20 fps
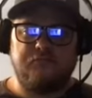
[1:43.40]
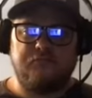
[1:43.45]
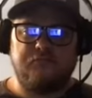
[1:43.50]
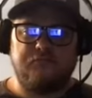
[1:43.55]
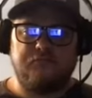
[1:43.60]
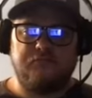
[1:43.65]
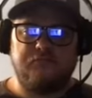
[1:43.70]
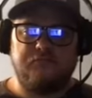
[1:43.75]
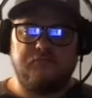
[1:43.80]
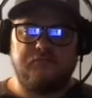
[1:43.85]

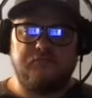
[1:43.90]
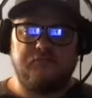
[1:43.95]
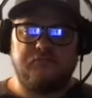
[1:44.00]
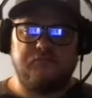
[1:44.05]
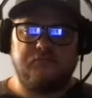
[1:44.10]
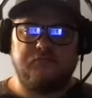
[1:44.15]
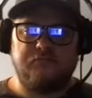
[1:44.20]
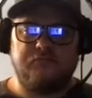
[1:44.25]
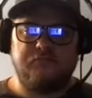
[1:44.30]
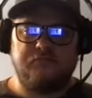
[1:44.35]

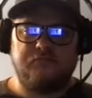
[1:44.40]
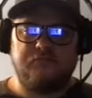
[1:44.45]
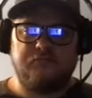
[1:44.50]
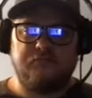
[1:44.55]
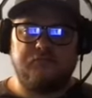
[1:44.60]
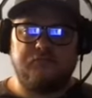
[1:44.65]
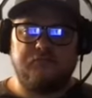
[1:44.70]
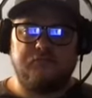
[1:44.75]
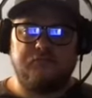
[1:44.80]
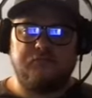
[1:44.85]

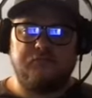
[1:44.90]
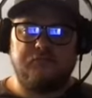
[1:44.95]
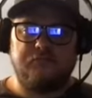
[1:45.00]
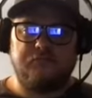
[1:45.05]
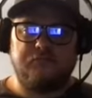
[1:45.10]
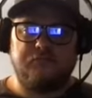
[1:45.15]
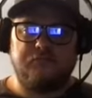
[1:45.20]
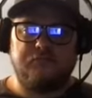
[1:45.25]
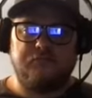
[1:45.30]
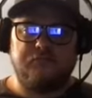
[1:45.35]

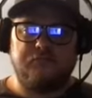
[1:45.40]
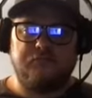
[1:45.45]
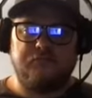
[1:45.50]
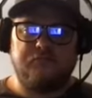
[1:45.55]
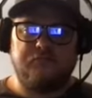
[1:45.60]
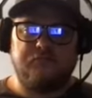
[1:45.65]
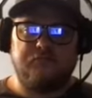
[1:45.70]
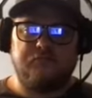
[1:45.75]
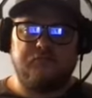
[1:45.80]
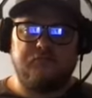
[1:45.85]

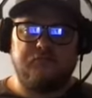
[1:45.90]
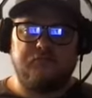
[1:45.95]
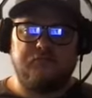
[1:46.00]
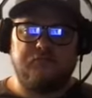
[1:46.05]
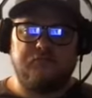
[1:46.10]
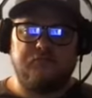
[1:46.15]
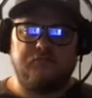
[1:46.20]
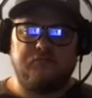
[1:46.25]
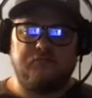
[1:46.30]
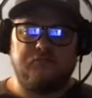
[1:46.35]

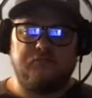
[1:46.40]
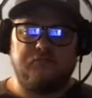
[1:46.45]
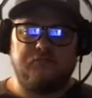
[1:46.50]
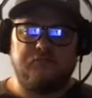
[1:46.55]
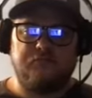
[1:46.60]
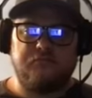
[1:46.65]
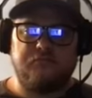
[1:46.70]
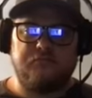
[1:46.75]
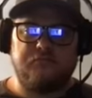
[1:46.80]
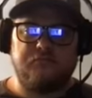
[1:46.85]

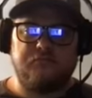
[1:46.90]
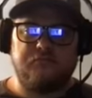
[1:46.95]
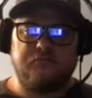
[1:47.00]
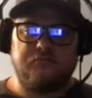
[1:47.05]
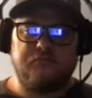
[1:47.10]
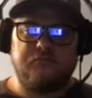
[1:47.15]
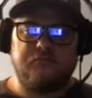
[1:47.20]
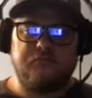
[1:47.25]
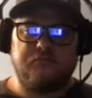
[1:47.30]
[no speech]